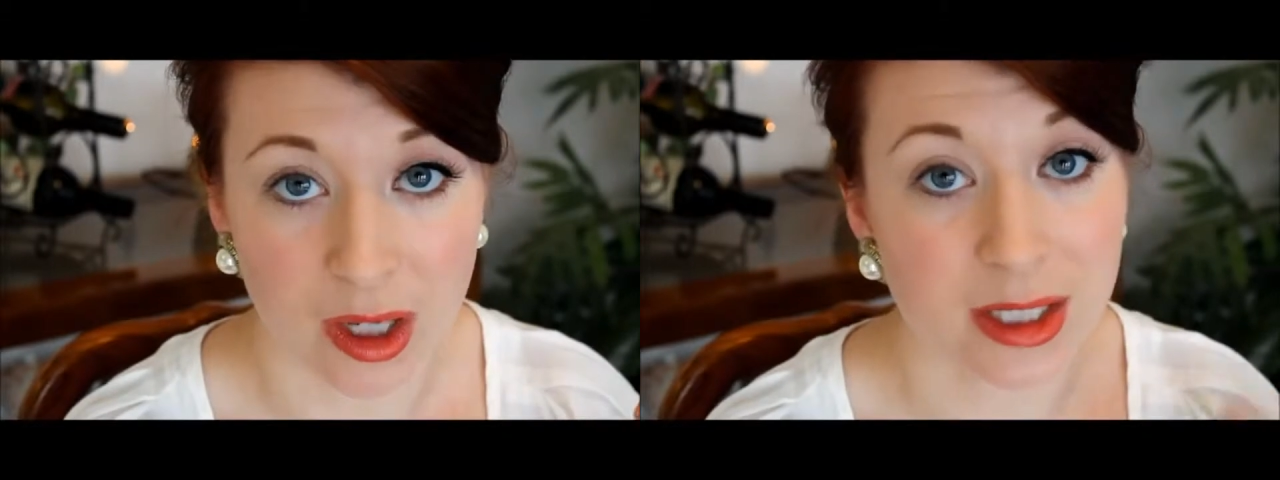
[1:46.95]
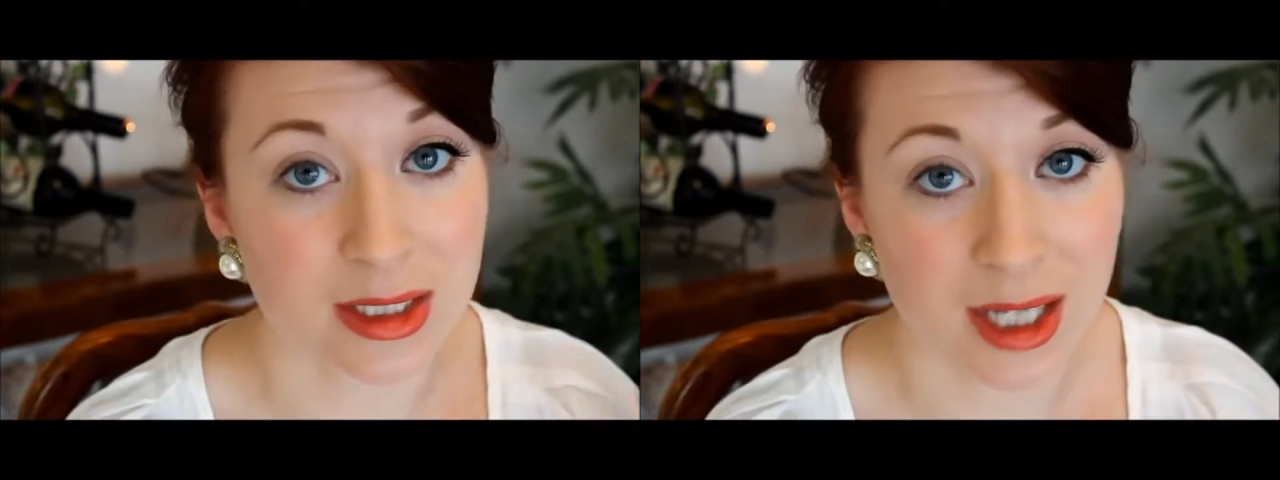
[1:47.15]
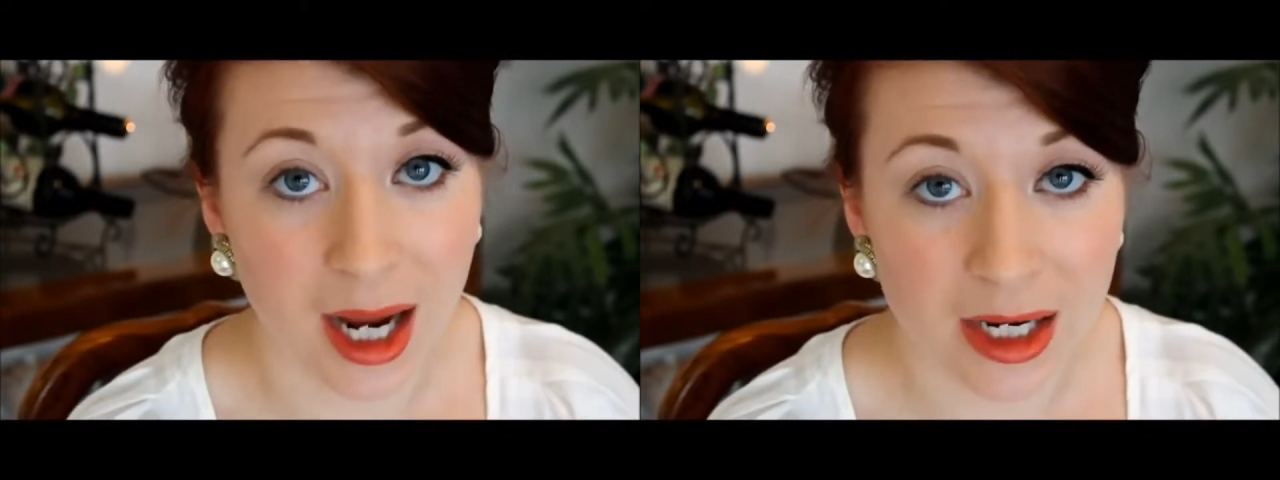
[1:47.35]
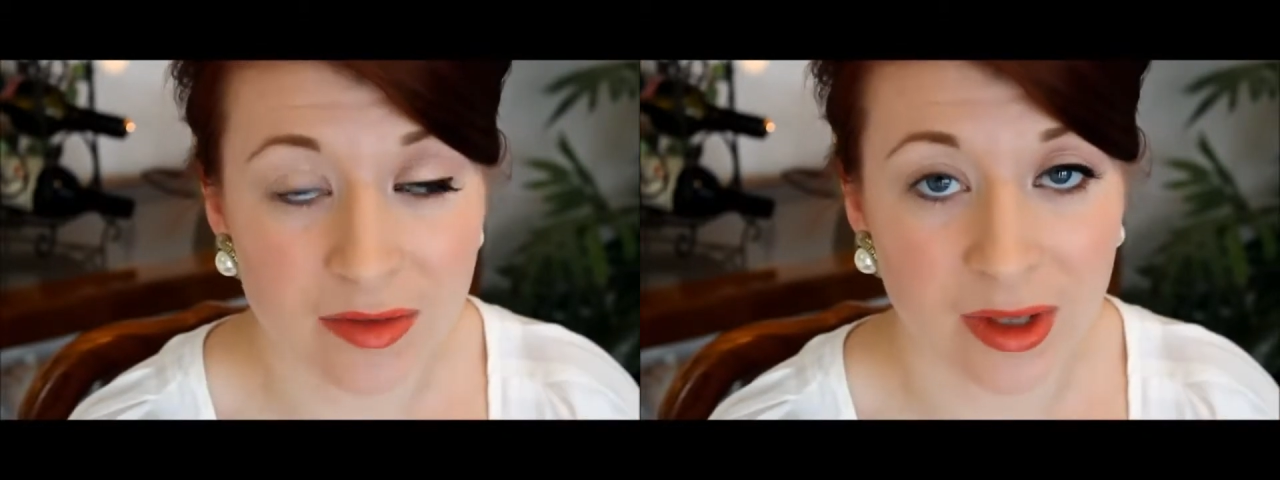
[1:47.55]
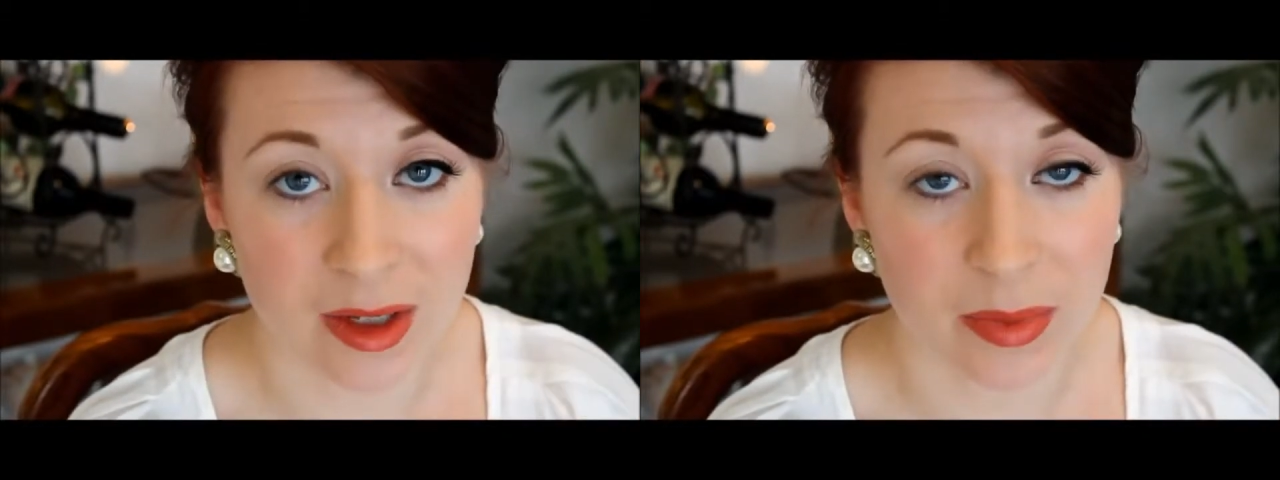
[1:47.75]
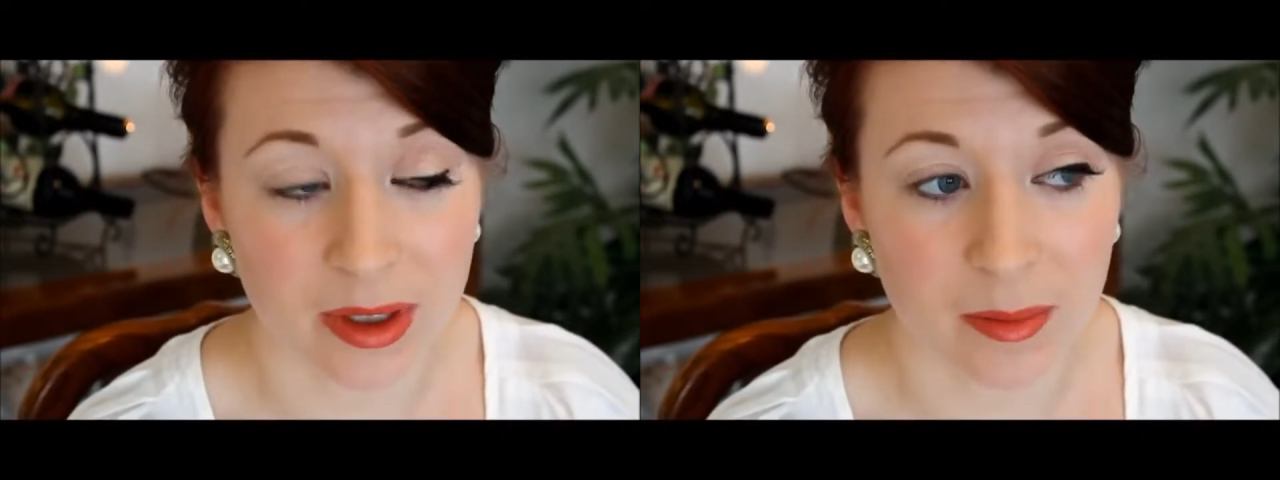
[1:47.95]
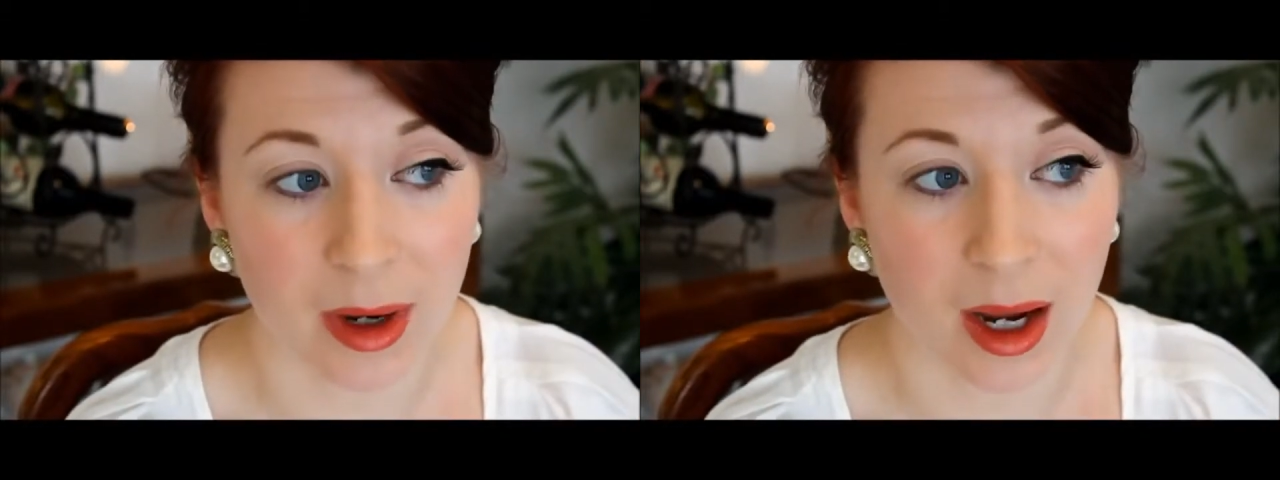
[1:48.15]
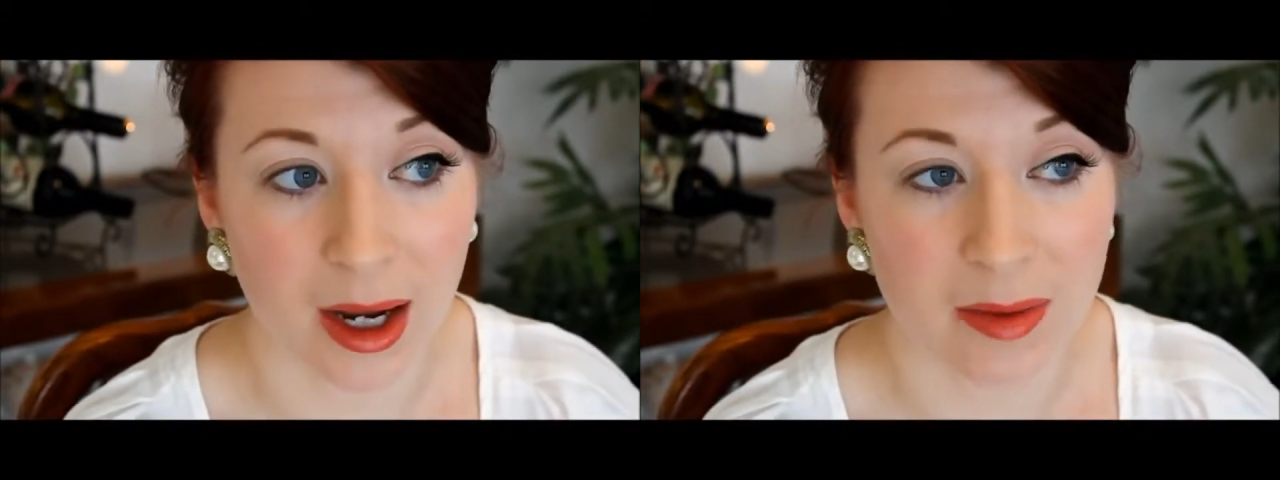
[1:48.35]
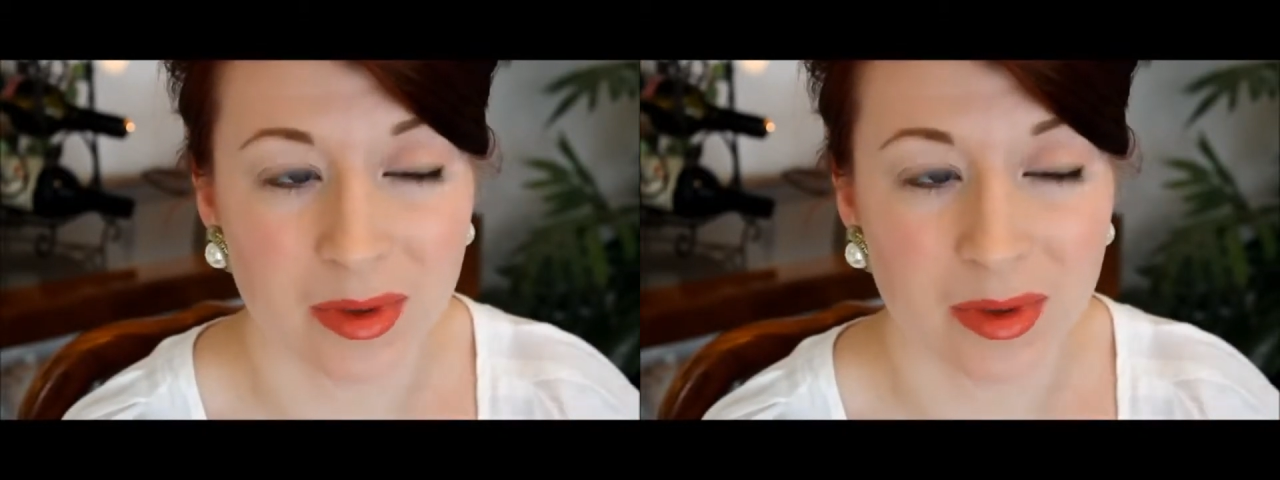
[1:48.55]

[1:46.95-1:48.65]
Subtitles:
and it's kind of like a pinup eye,